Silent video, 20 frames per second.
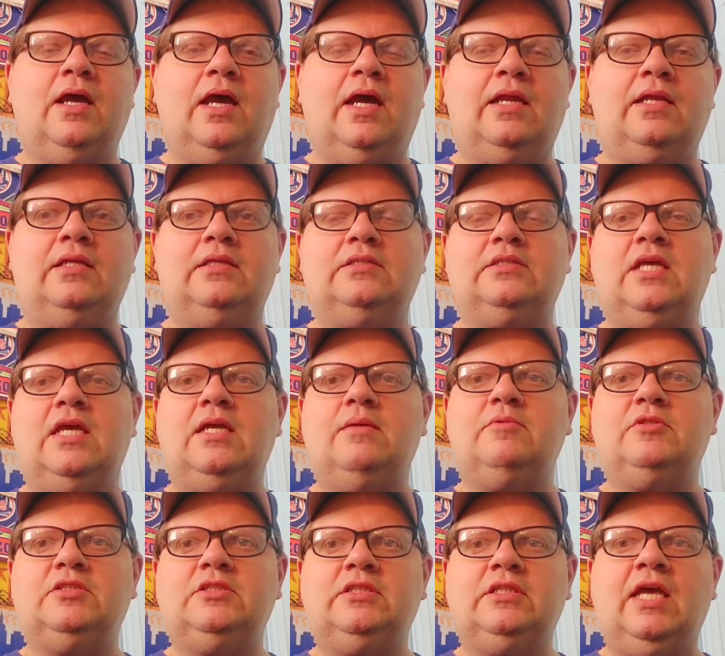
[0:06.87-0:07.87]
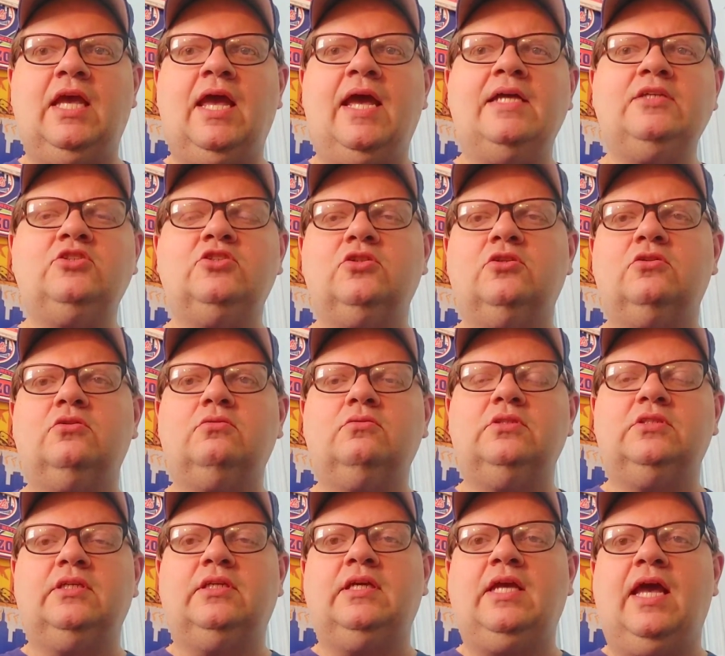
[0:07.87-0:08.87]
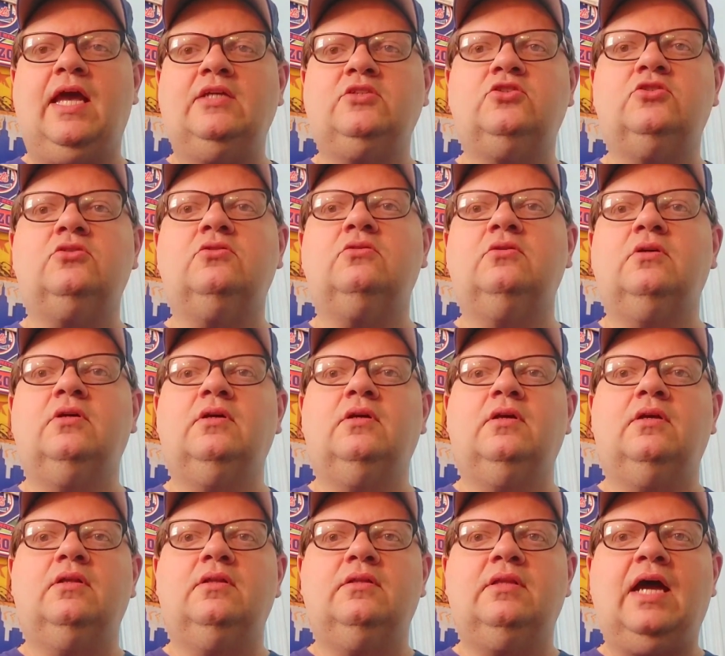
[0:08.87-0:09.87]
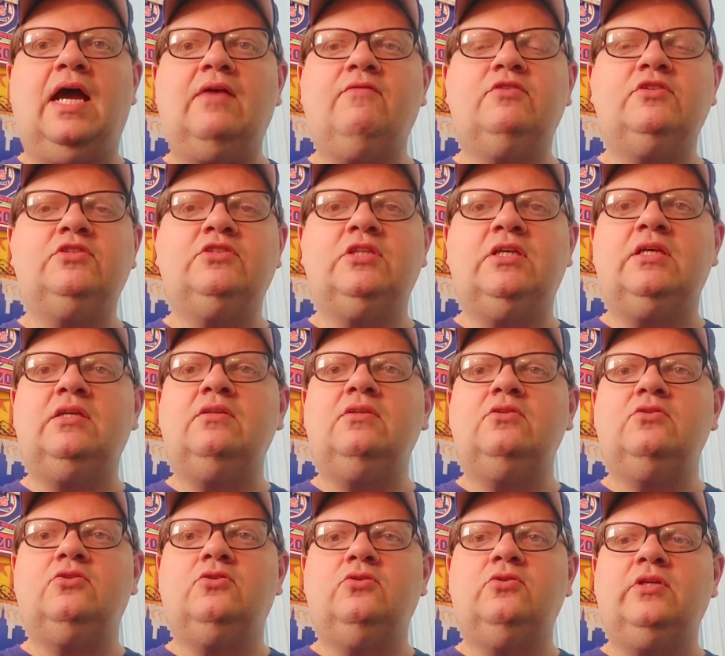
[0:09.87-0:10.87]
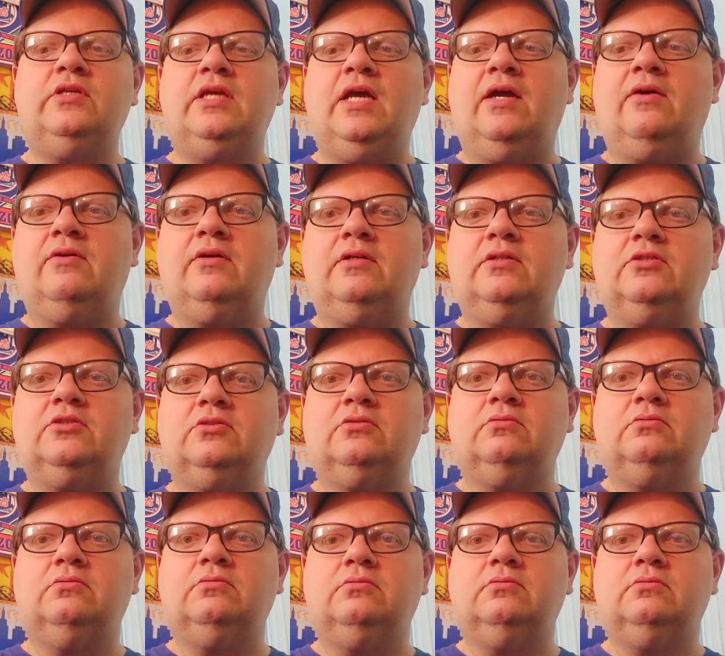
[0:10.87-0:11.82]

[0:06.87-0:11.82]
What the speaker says: And his name is catcher. He's a catcher. Daiverson Gutierrez.